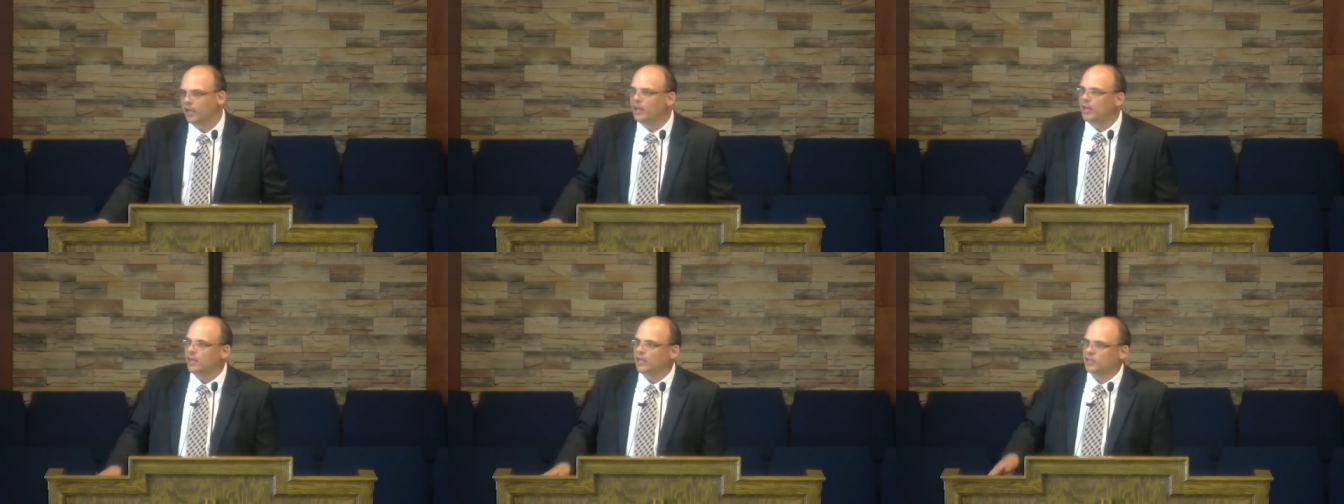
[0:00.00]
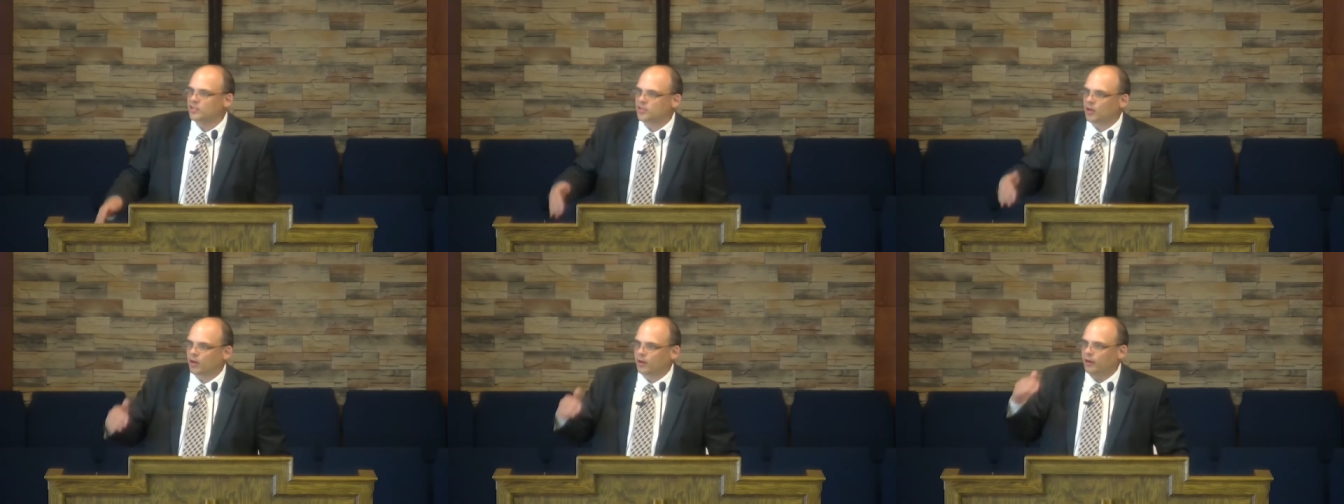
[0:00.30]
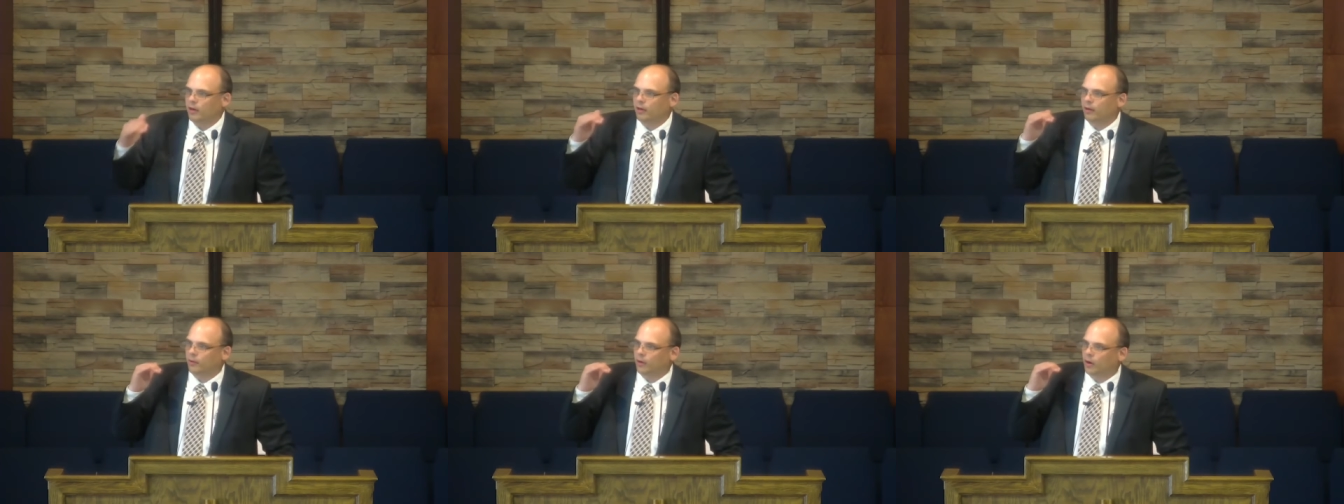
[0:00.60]
is on
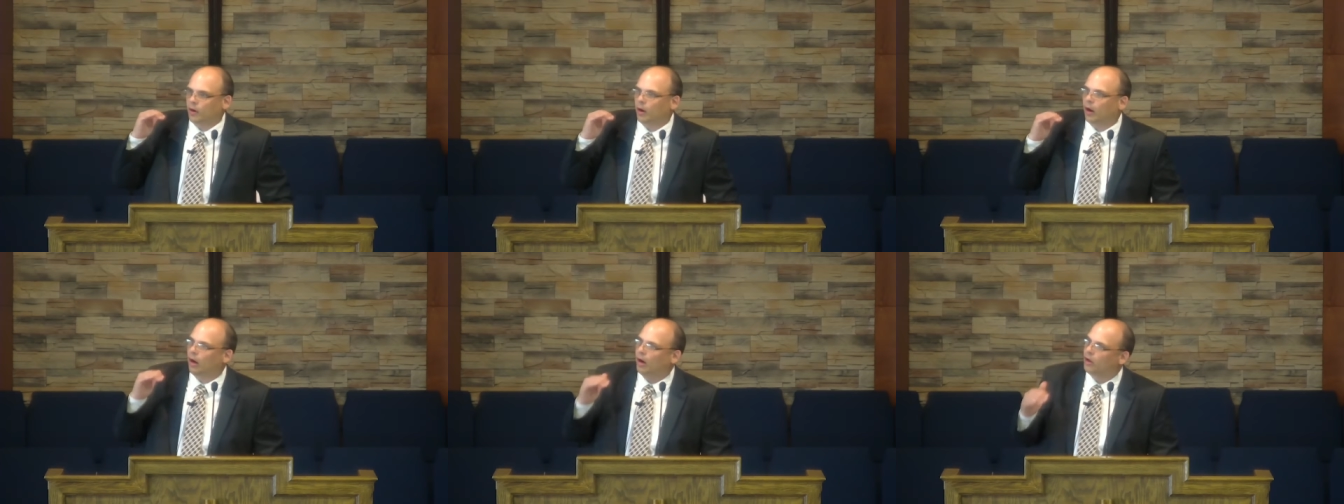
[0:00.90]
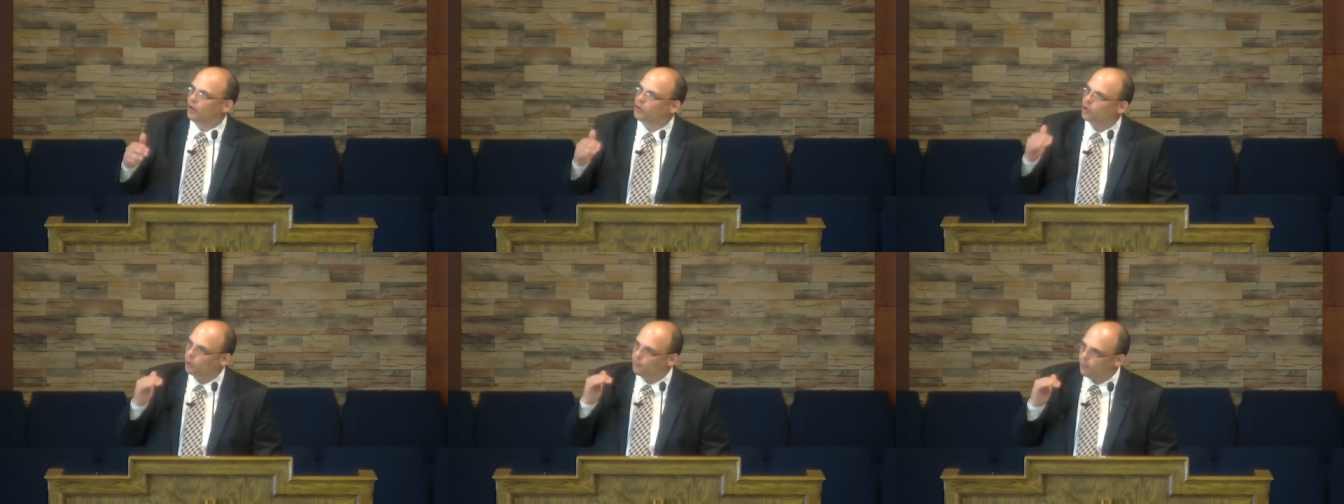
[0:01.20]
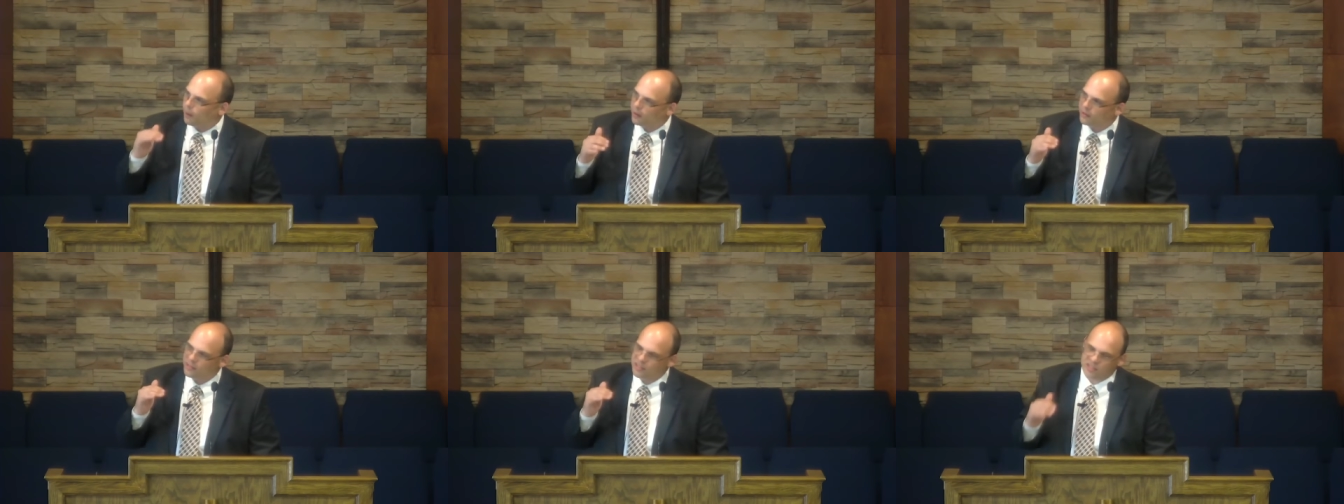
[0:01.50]
uh, uh, your
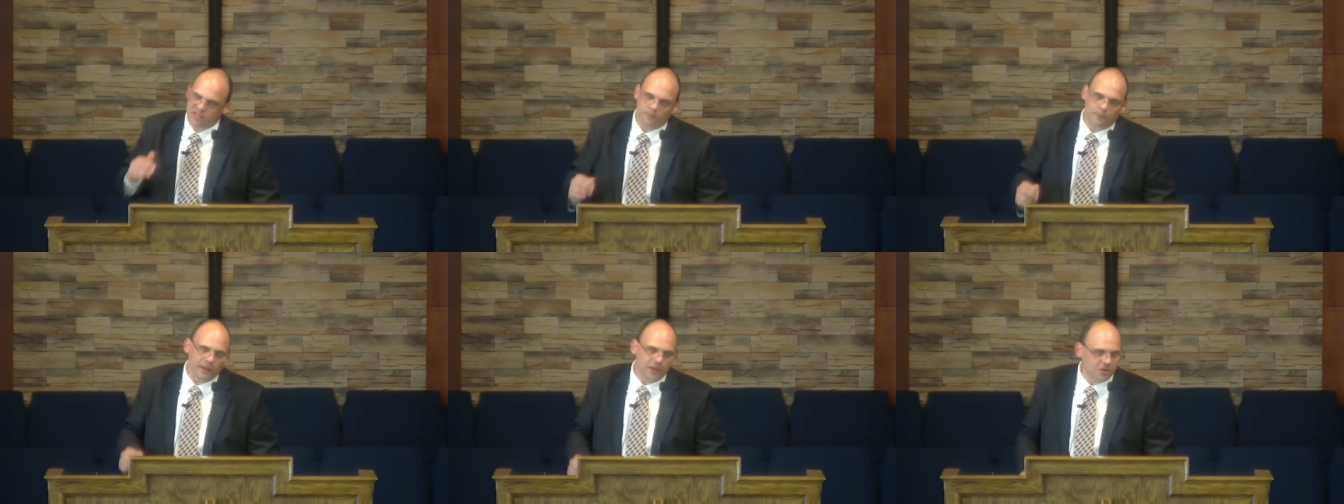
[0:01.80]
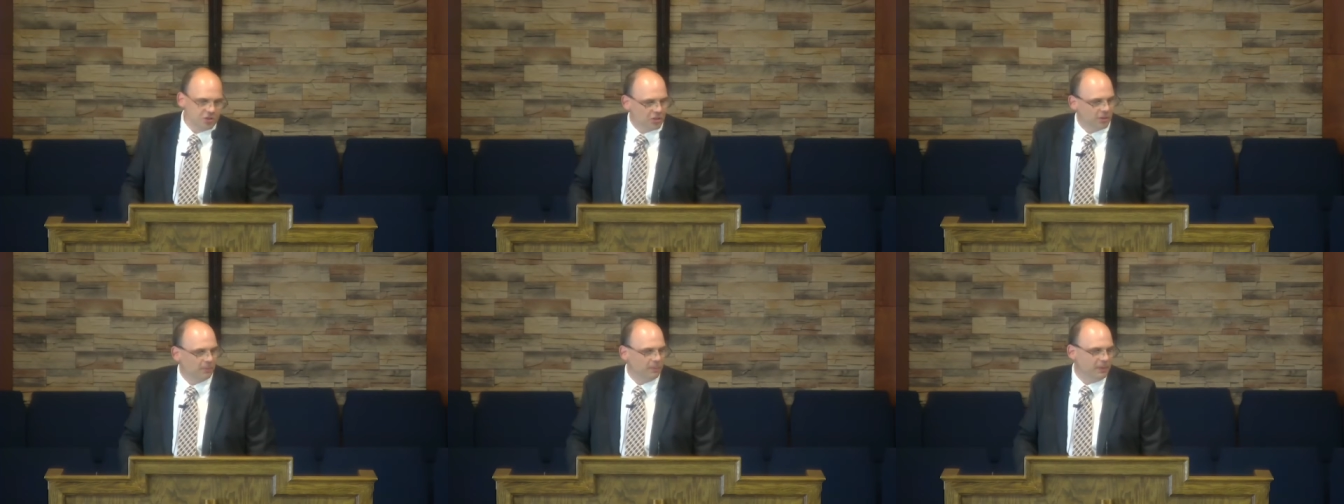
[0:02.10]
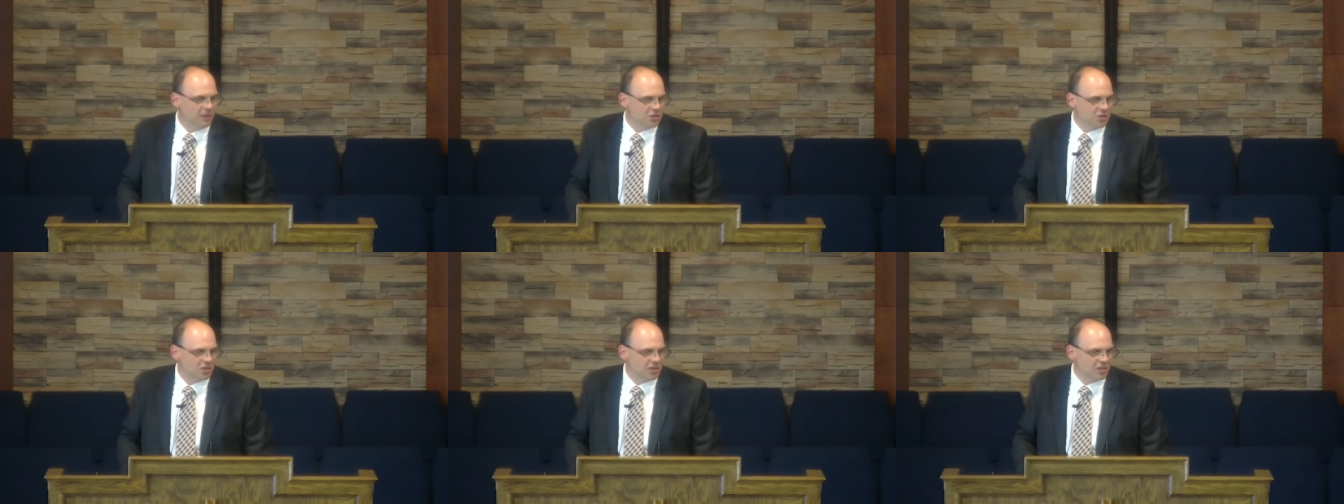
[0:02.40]
participation in
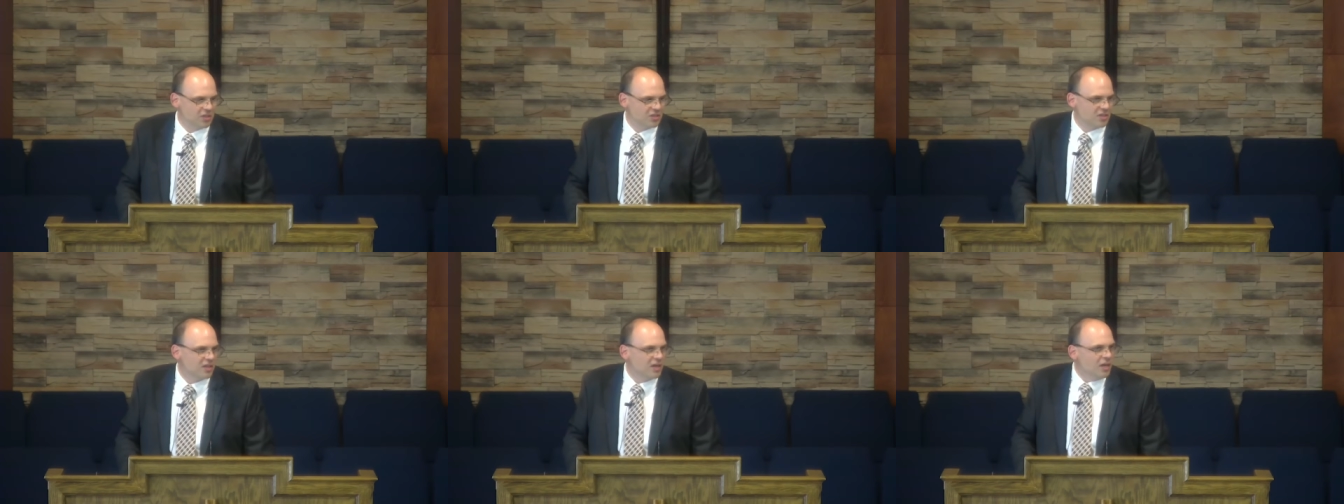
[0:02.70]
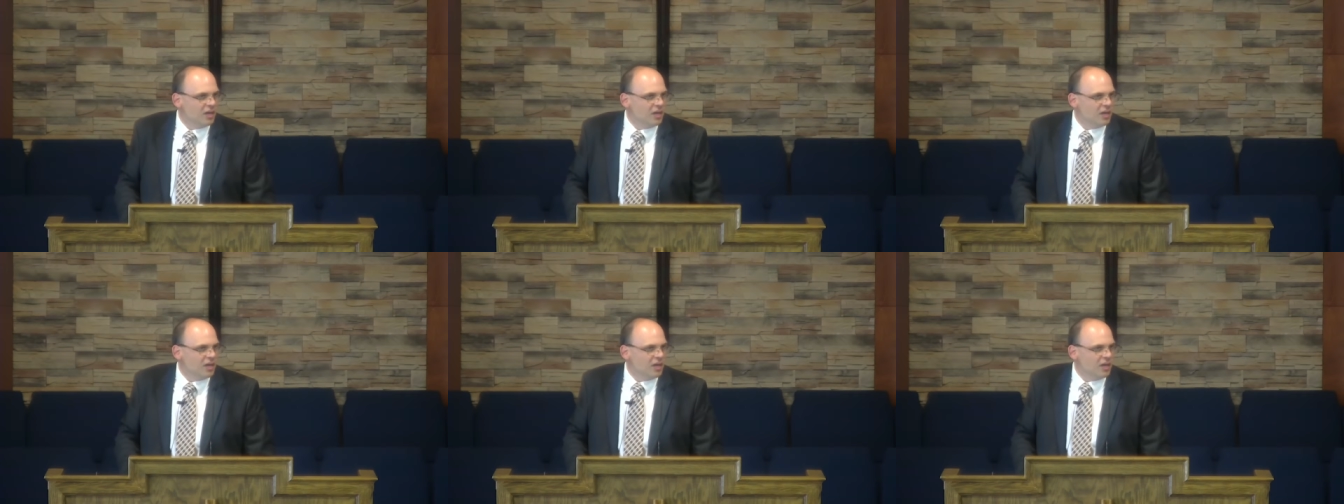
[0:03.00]
missions.